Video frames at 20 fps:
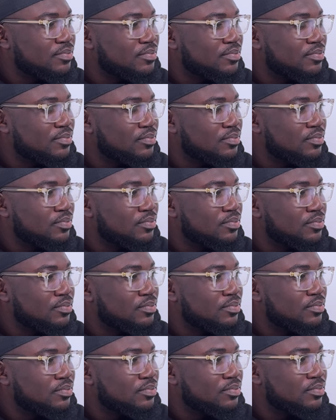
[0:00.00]

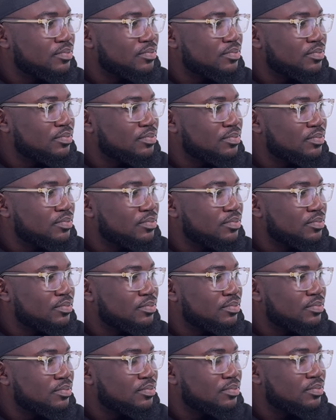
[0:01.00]

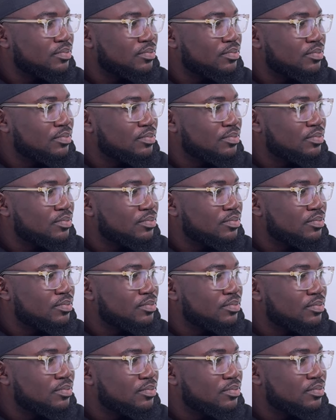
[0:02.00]

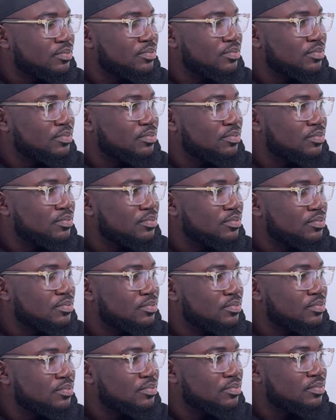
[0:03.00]

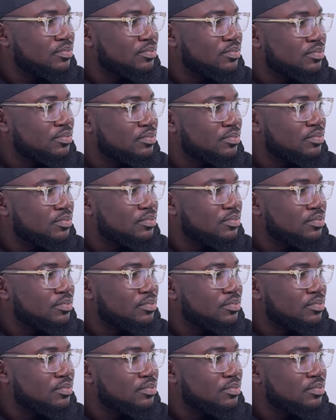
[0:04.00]
The person shown says nothing.